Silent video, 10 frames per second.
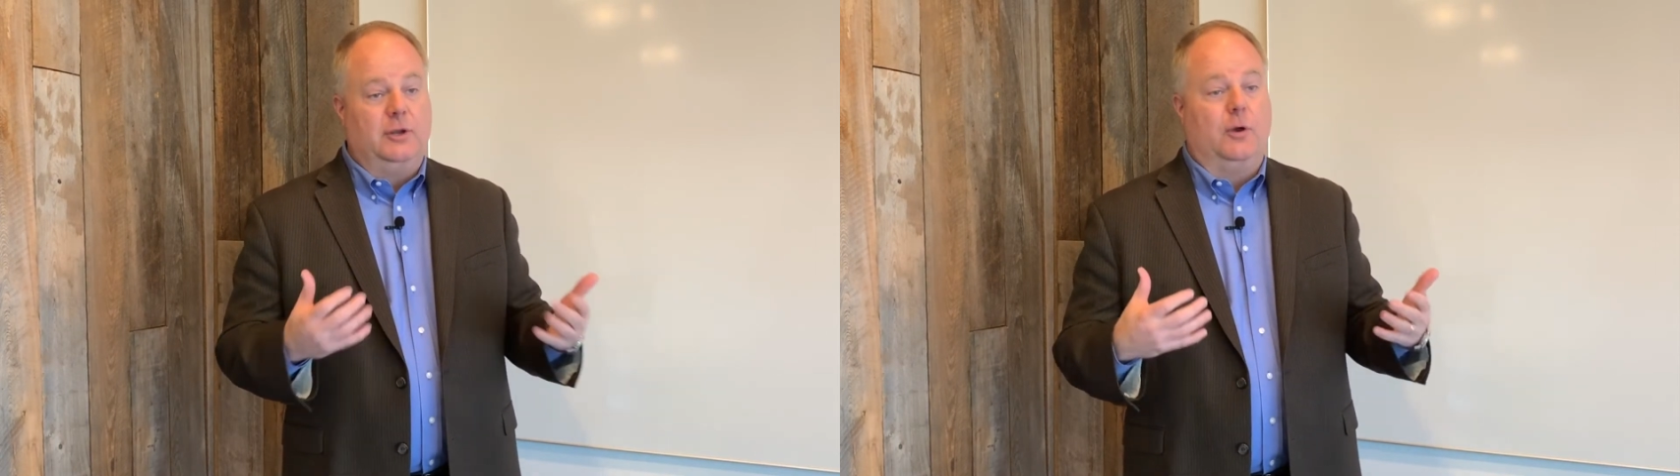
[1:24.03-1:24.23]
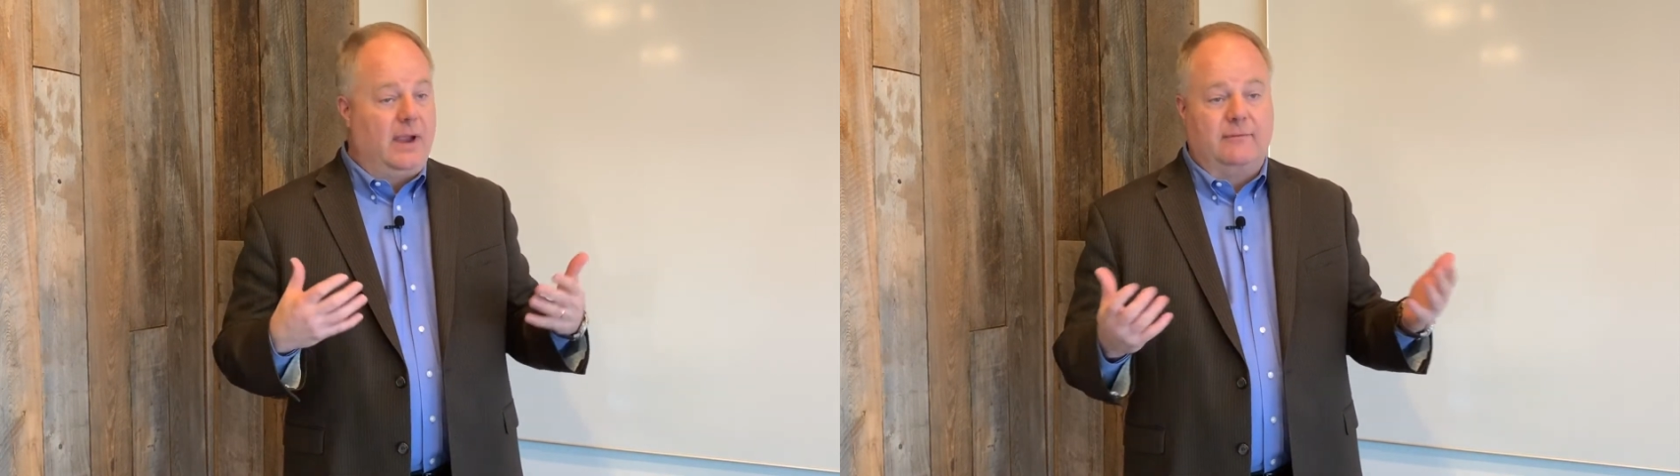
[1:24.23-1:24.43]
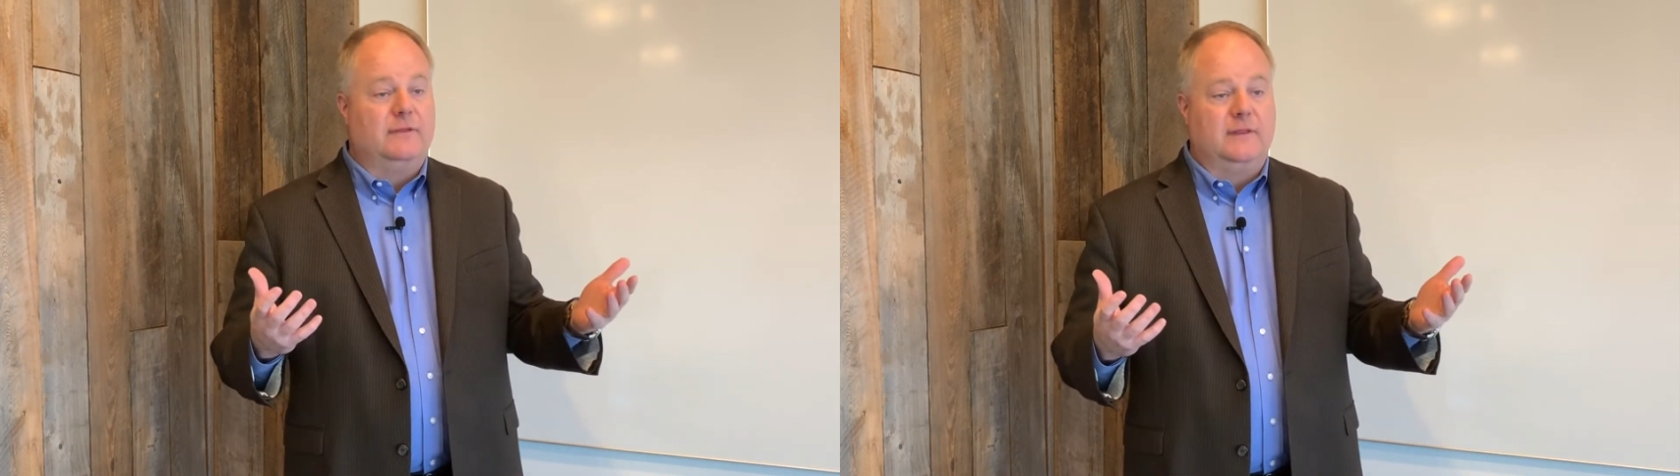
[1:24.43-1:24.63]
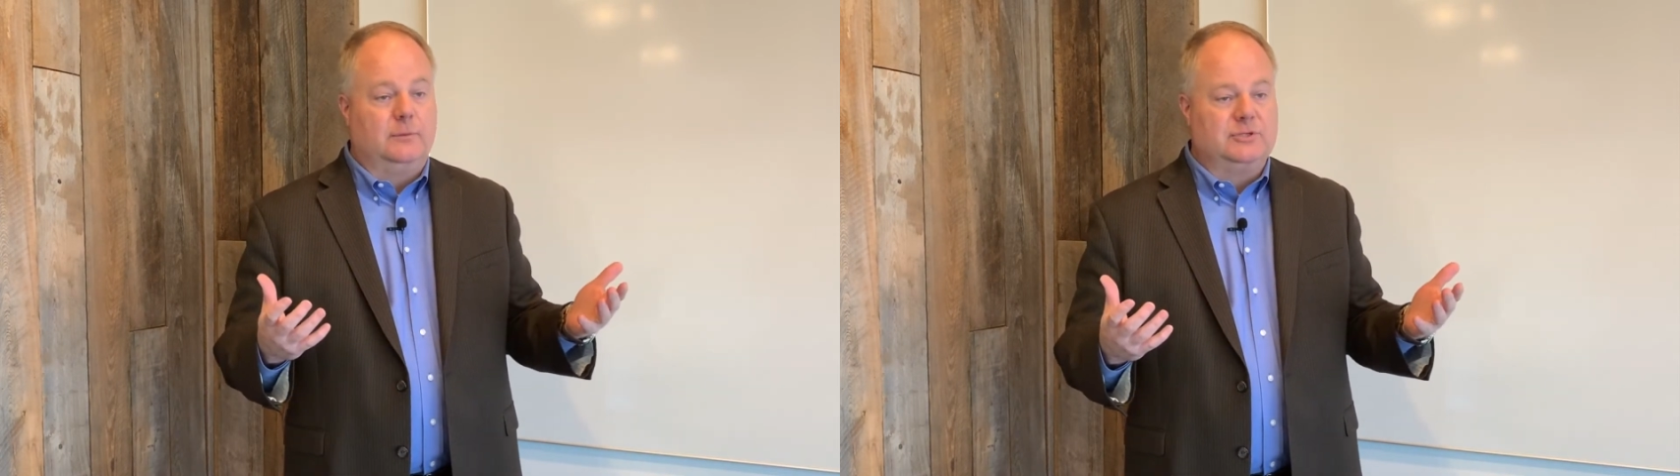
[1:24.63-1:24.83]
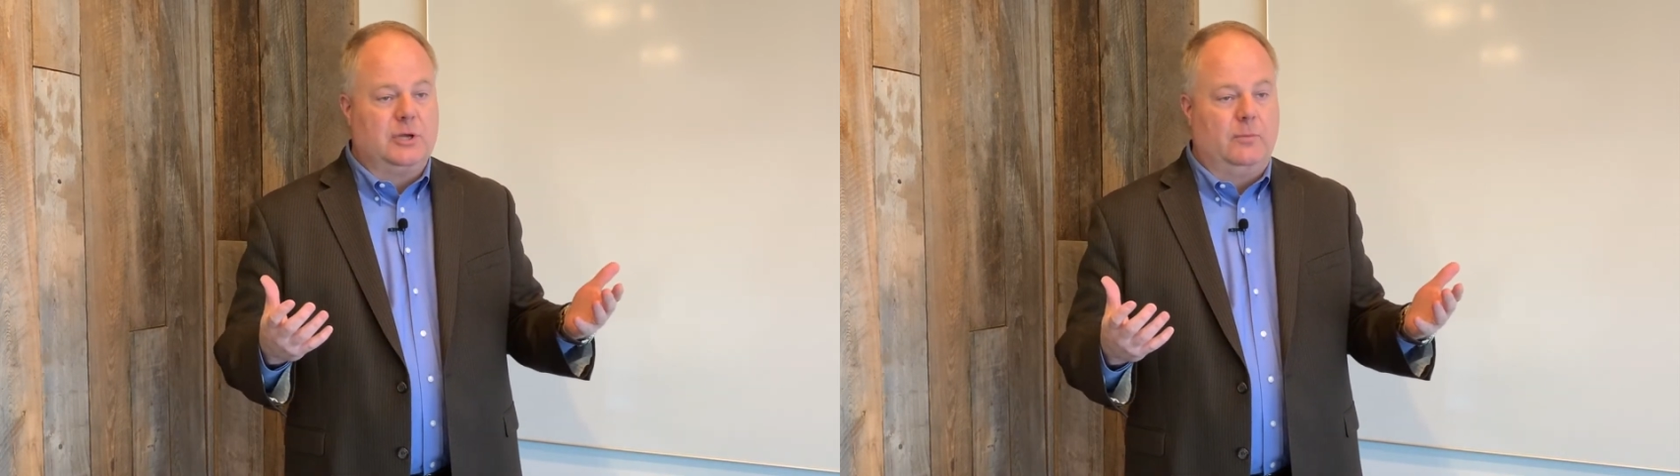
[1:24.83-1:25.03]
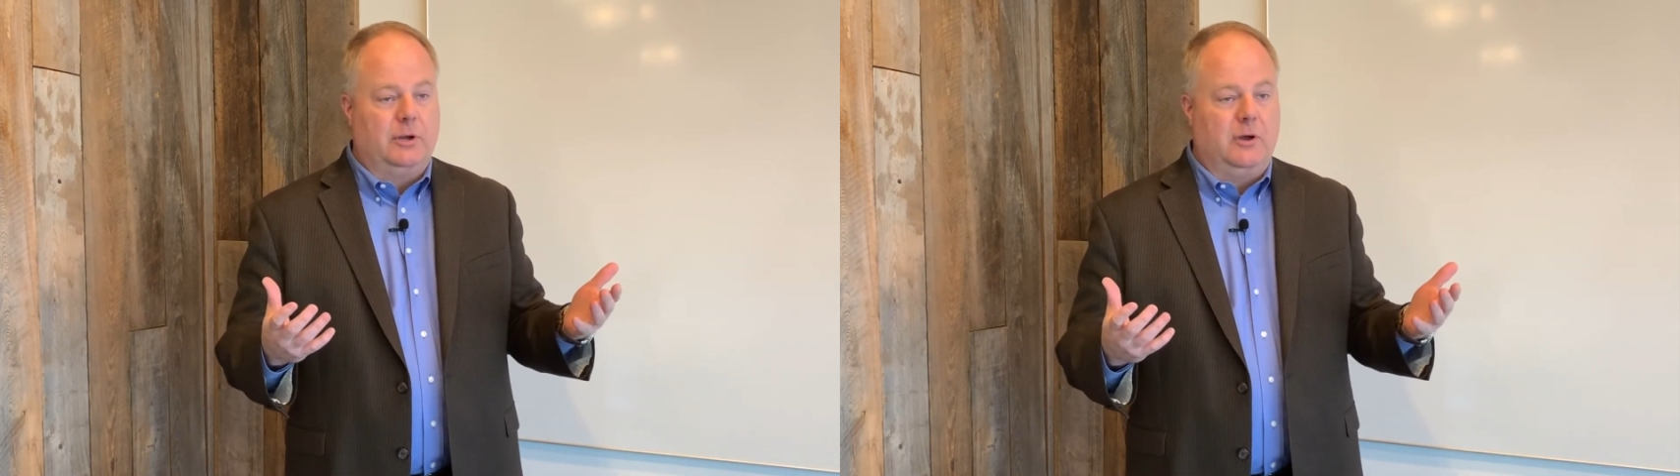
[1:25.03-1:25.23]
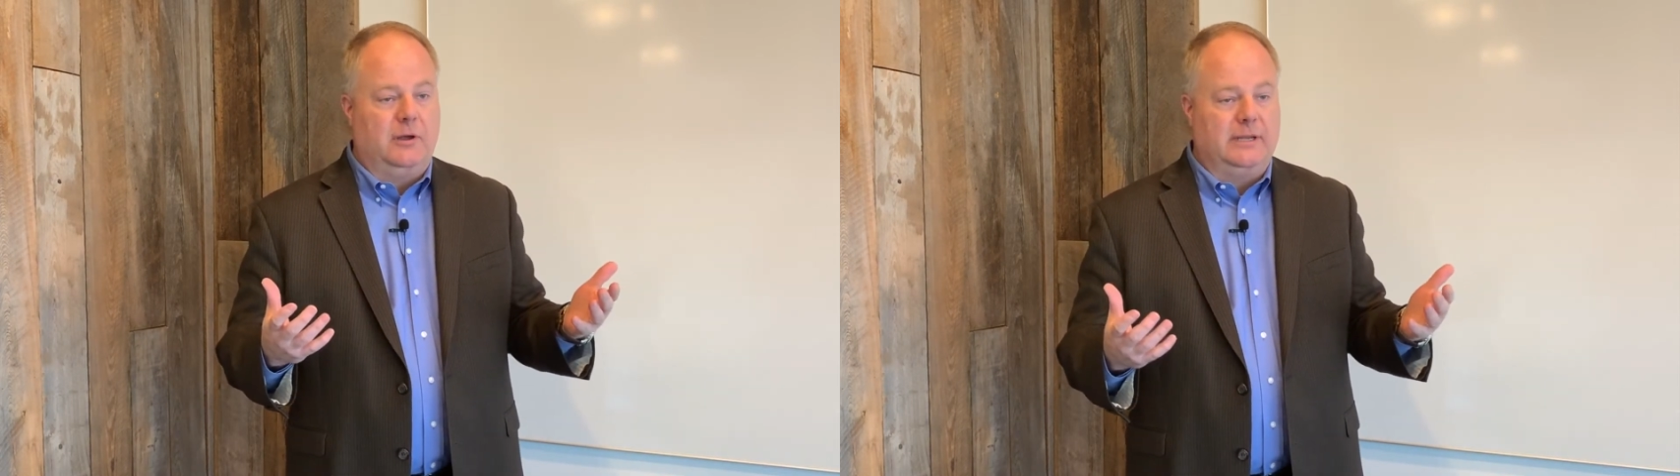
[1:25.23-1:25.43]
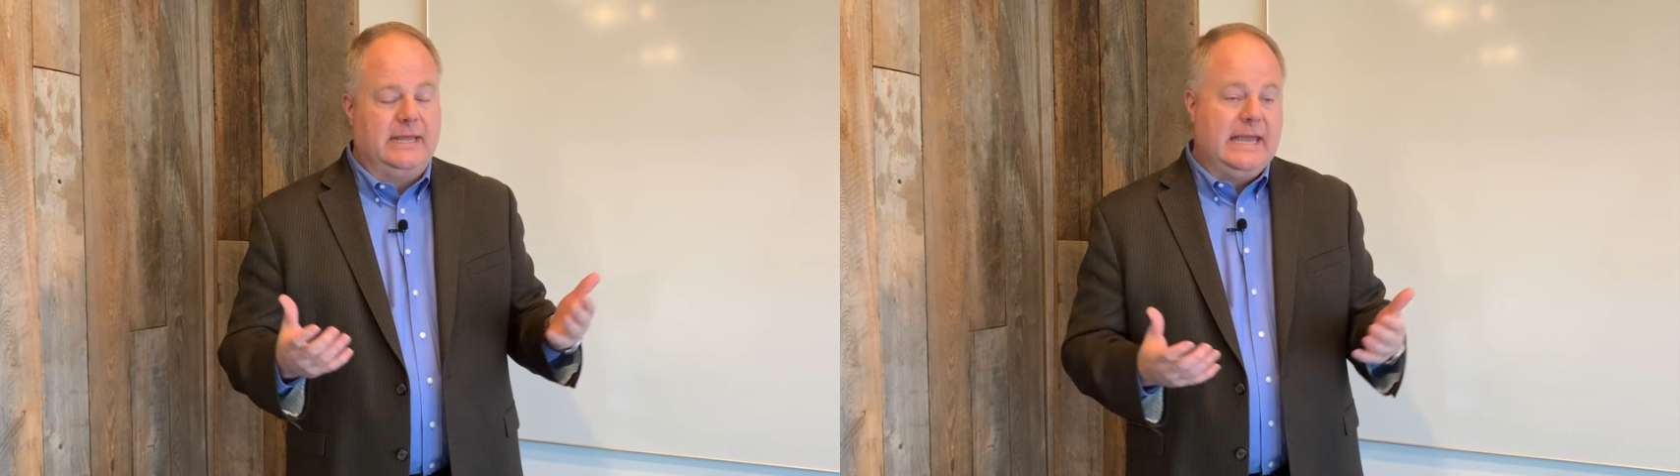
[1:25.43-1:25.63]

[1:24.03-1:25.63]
know everything that was going on.